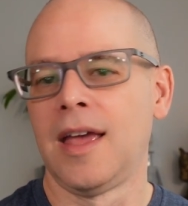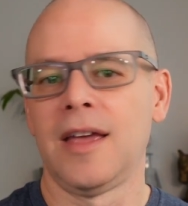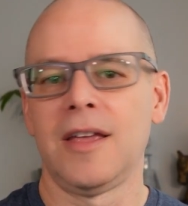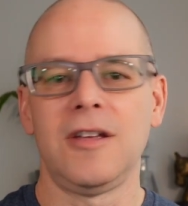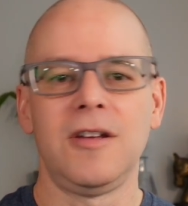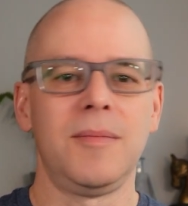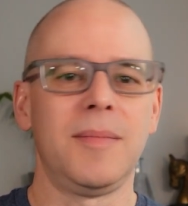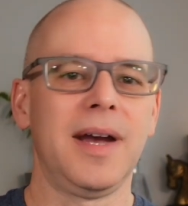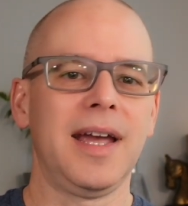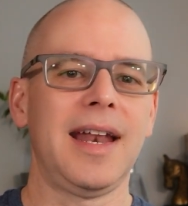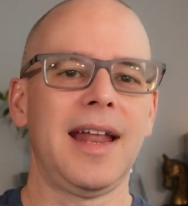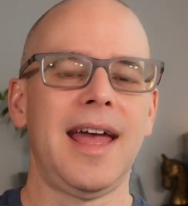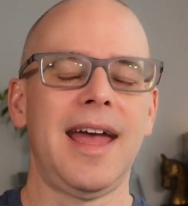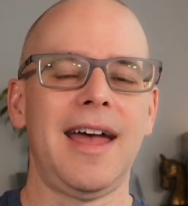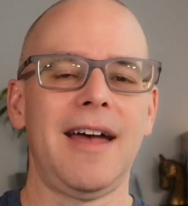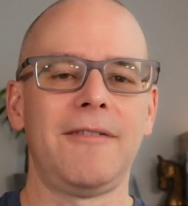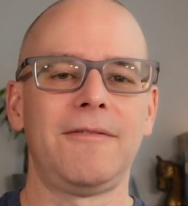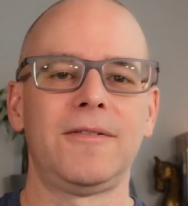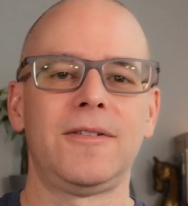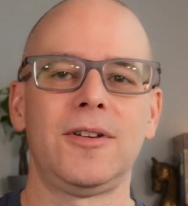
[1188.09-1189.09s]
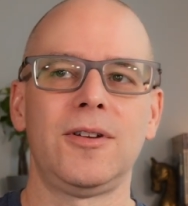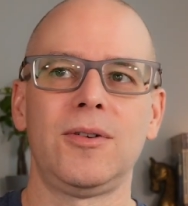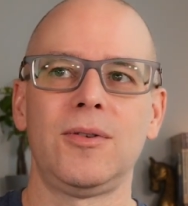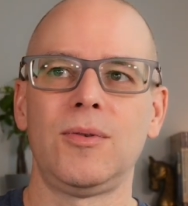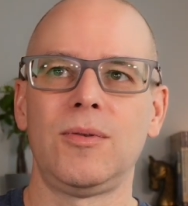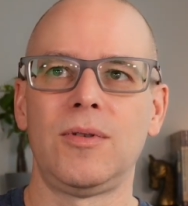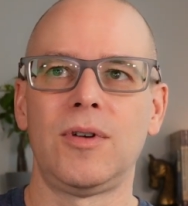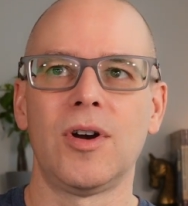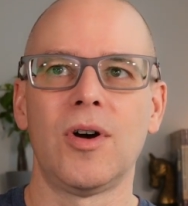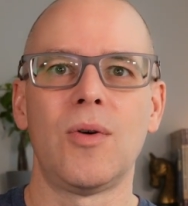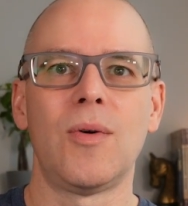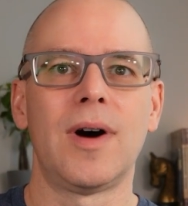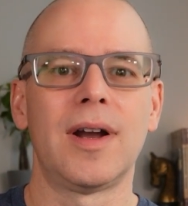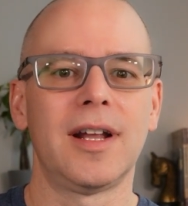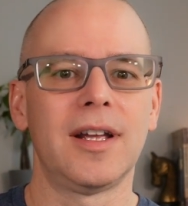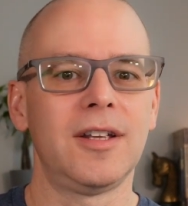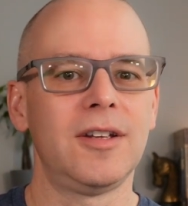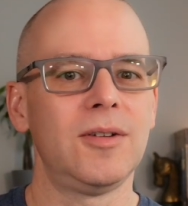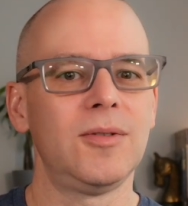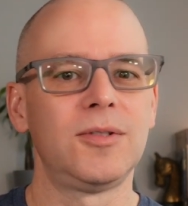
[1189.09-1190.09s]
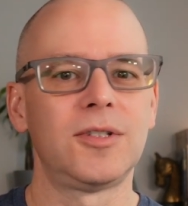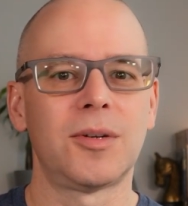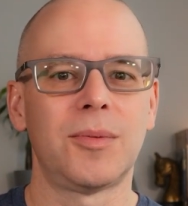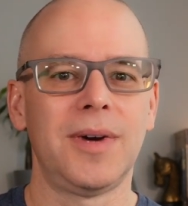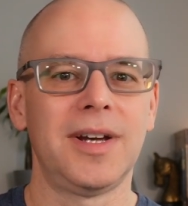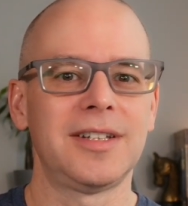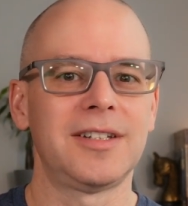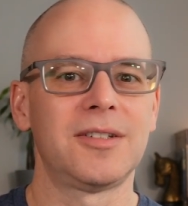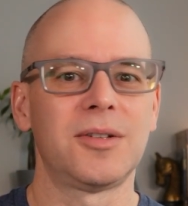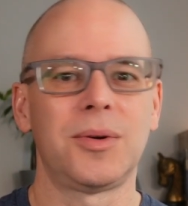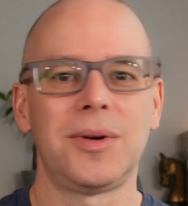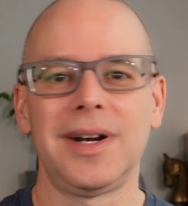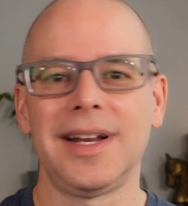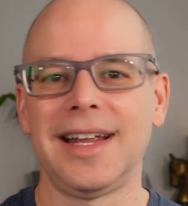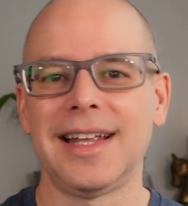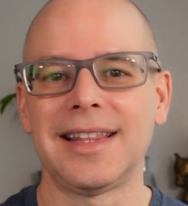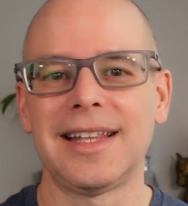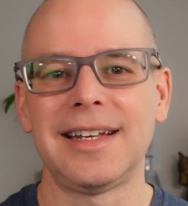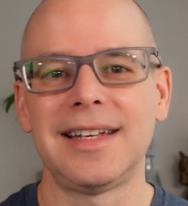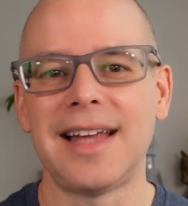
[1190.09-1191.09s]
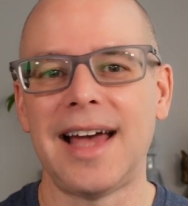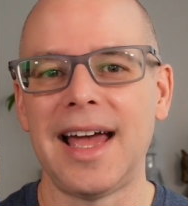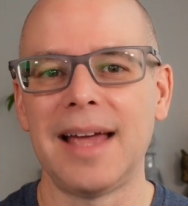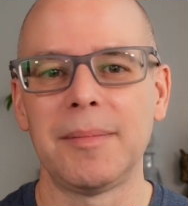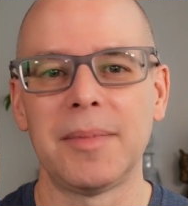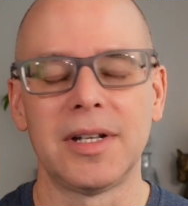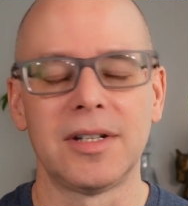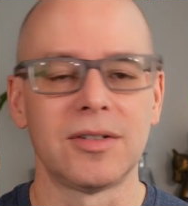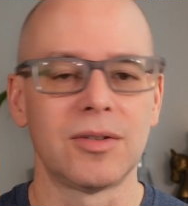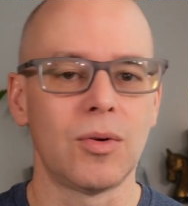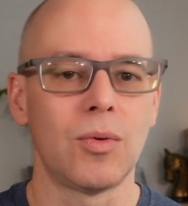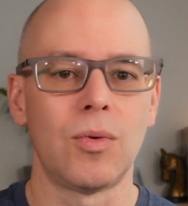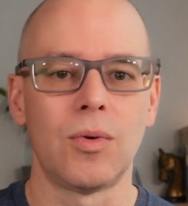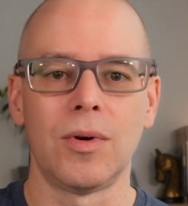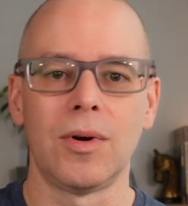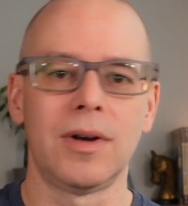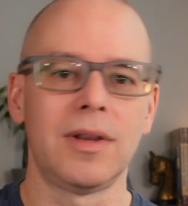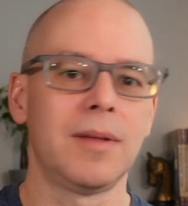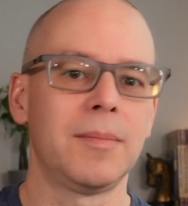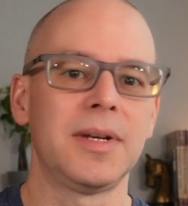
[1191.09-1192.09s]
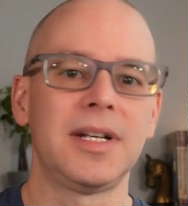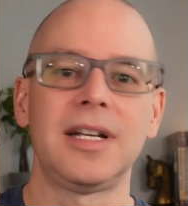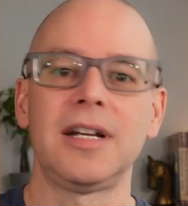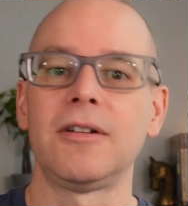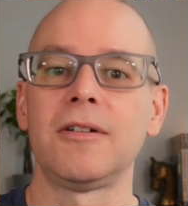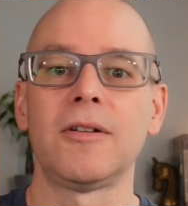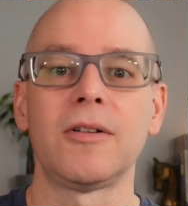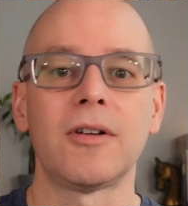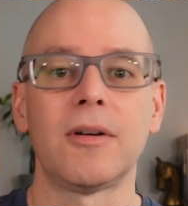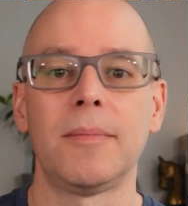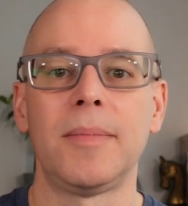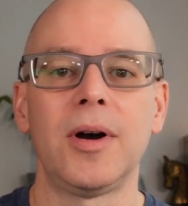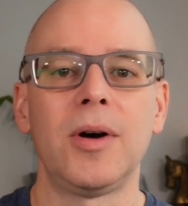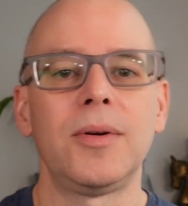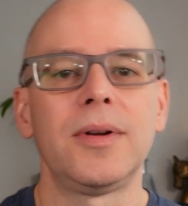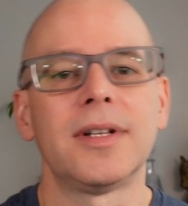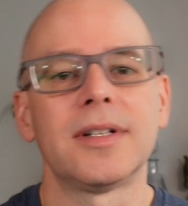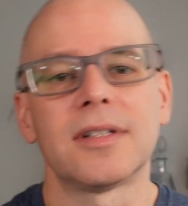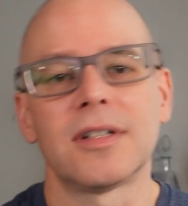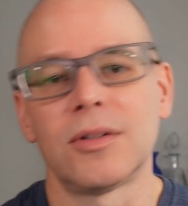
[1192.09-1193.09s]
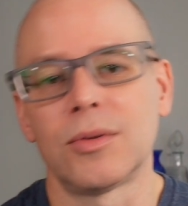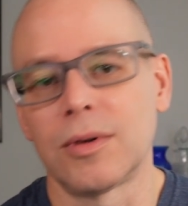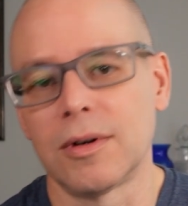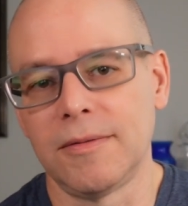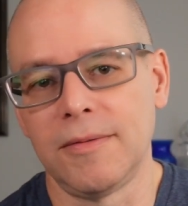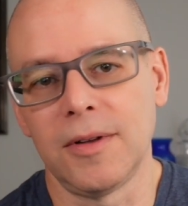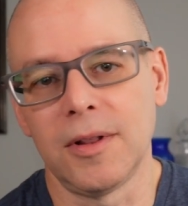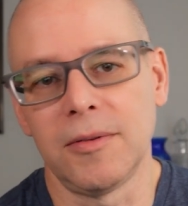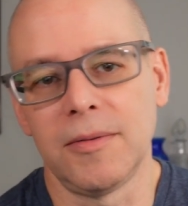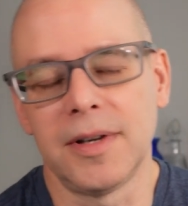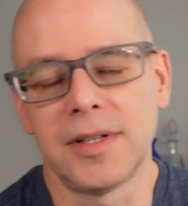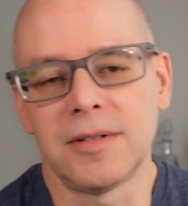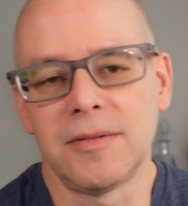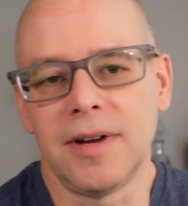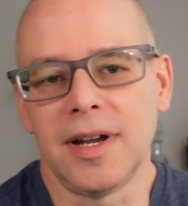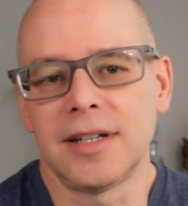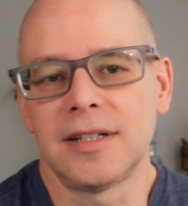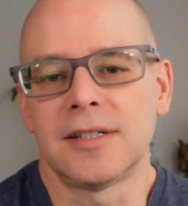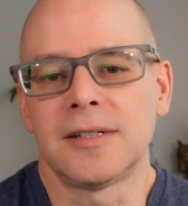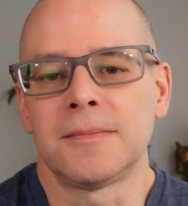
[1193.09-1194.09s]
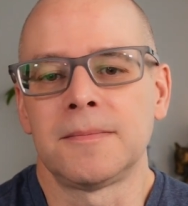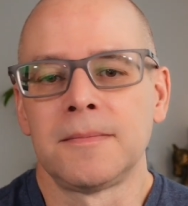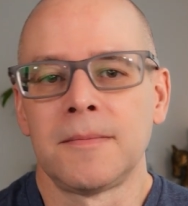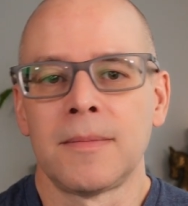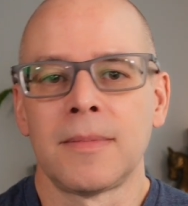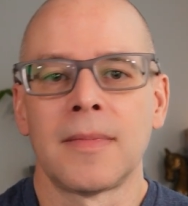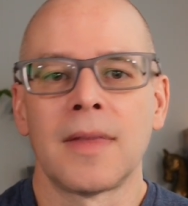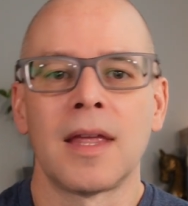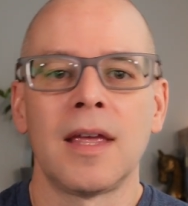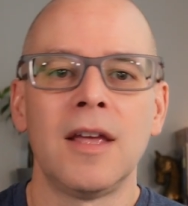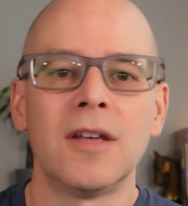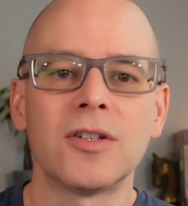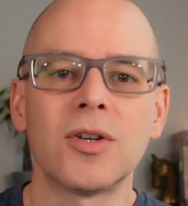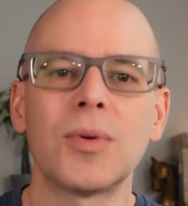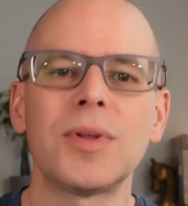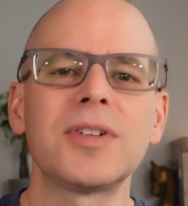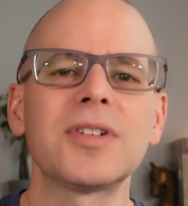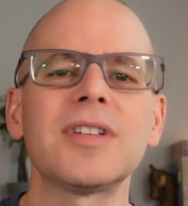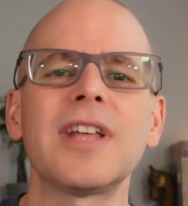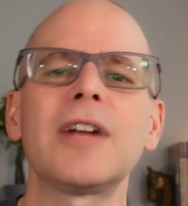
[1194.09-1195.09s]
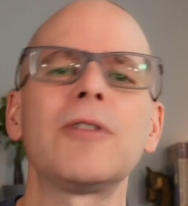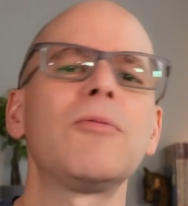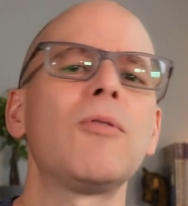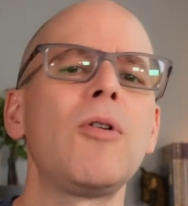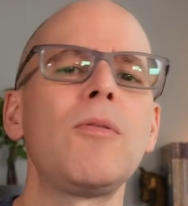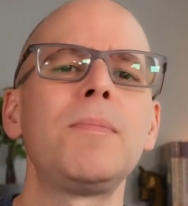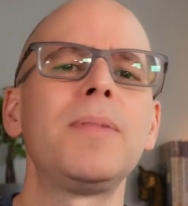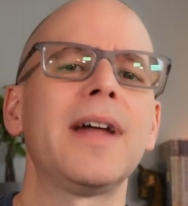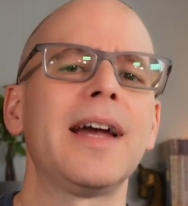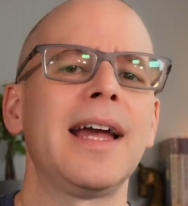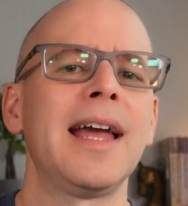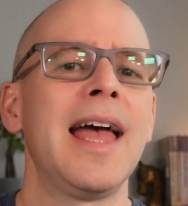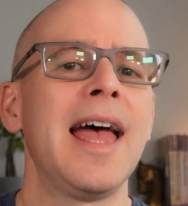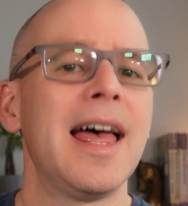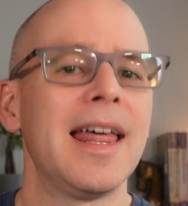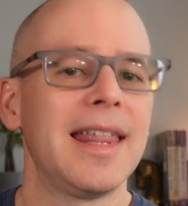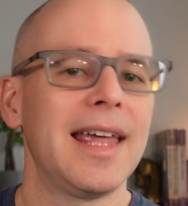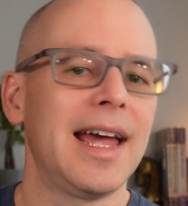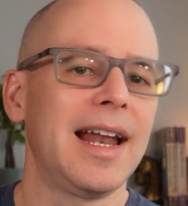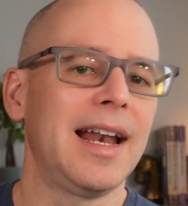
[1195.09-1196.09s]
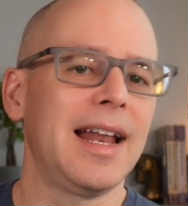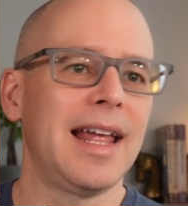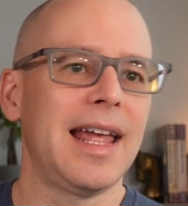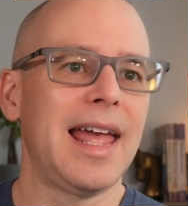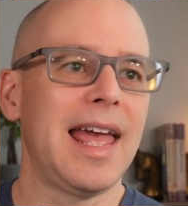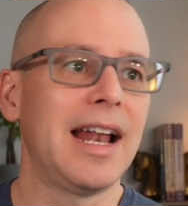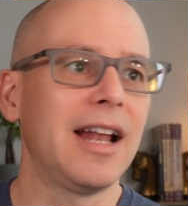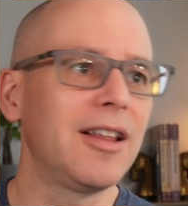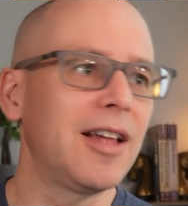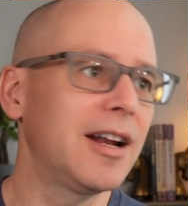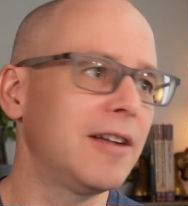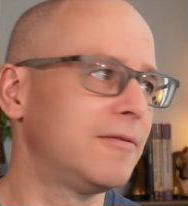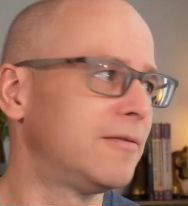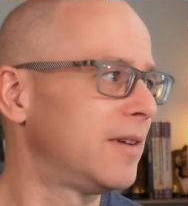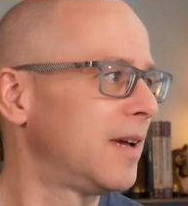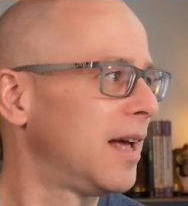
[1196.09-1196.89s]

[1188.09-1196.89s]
You might have to go on a huge quest in order to get the diamonds or the material components in order for the resurrection. So there's a lot of role play that, and a lot of